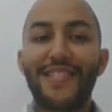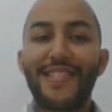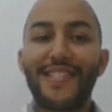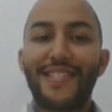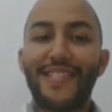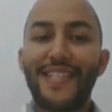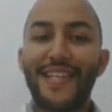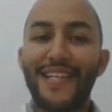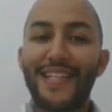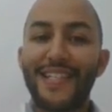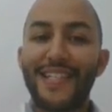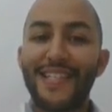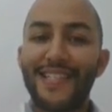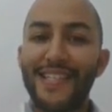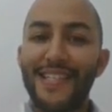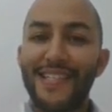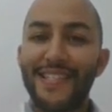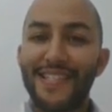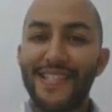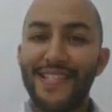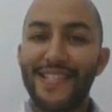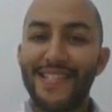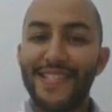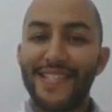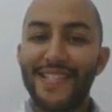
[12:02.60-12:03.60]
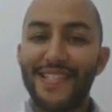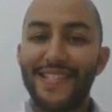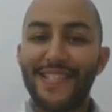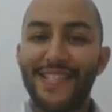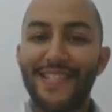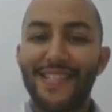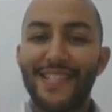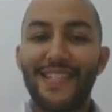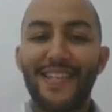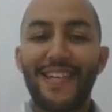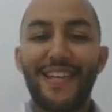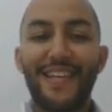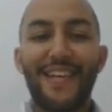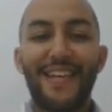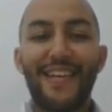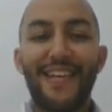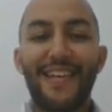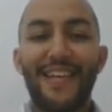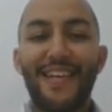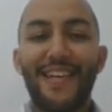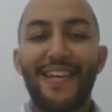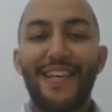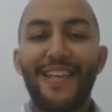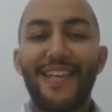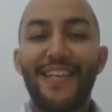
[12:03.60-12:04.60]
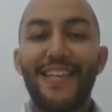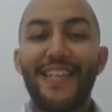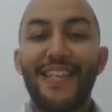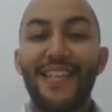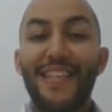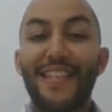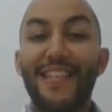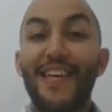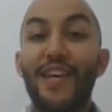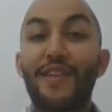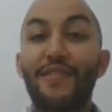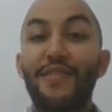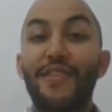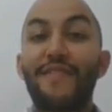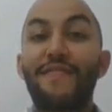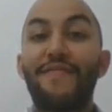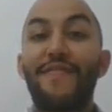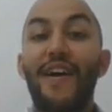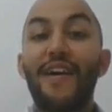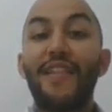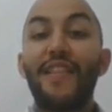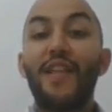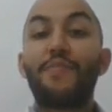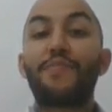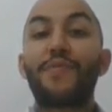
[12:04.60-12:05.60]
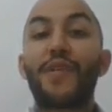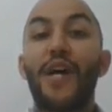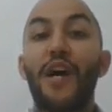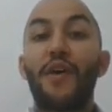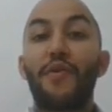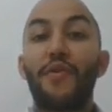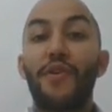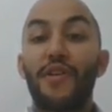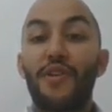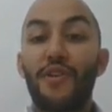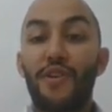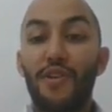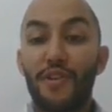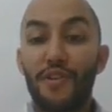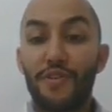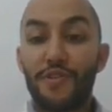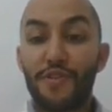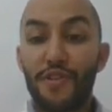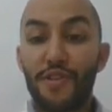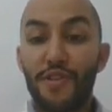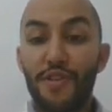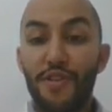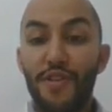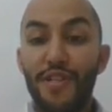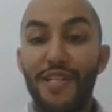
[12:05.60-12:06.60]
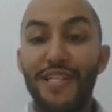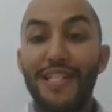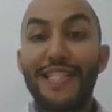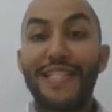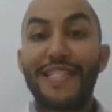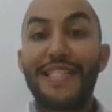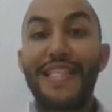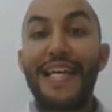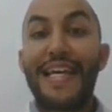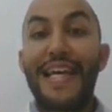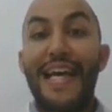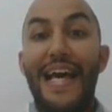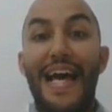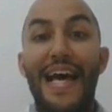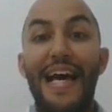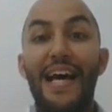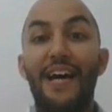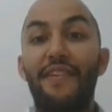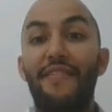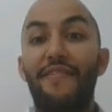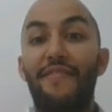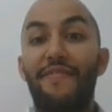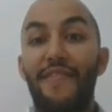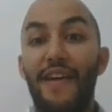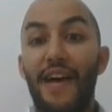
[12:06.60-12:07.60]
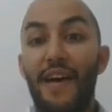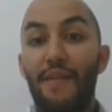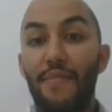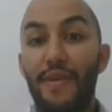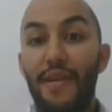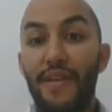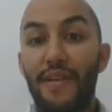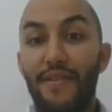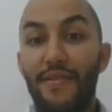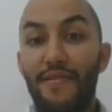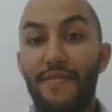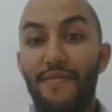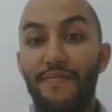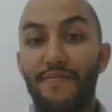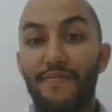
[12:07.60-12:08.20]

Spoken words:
The second sentence: their developed agriculture; they had famine.